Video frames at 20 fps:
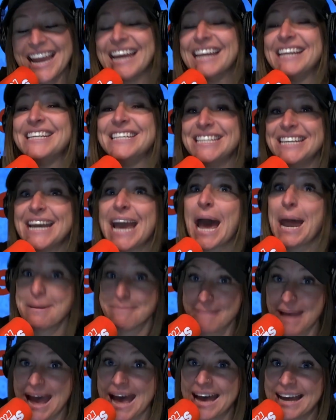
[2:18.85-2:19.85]
and she
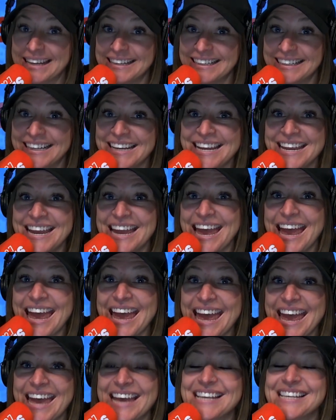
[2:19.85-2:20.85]
got mad.
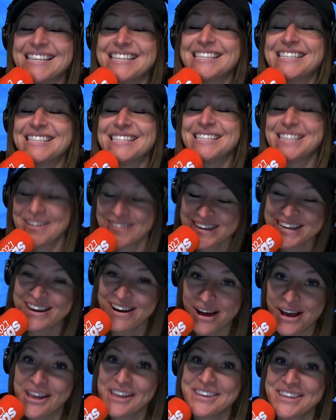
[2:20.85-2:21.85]
So he
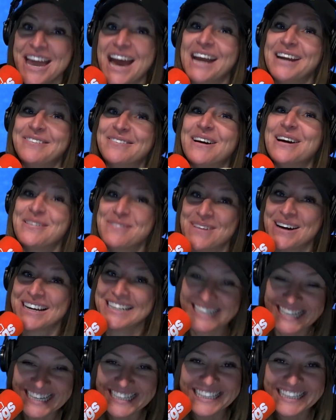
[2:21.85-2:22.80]
called 911.